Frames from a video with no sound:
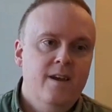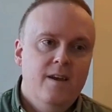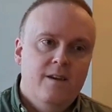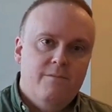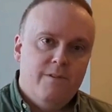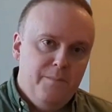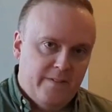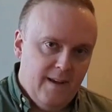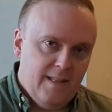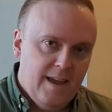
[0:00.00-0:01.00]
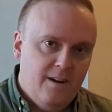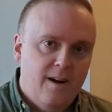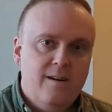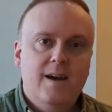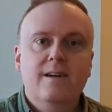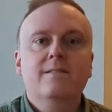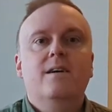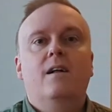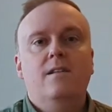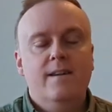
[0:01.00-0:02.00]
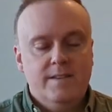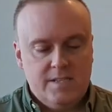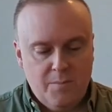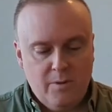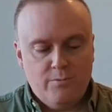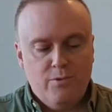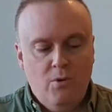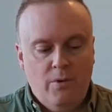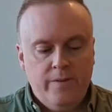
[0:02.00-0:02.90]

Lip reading: right beside Lake Garda, a lot of the similar rules.